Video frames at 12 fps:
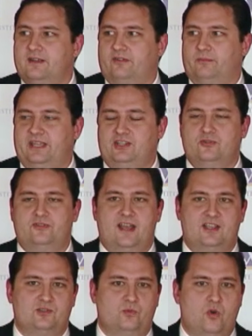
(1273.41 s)
from late
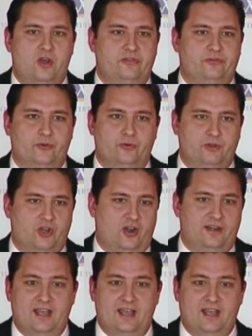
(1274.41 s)
2001 through current.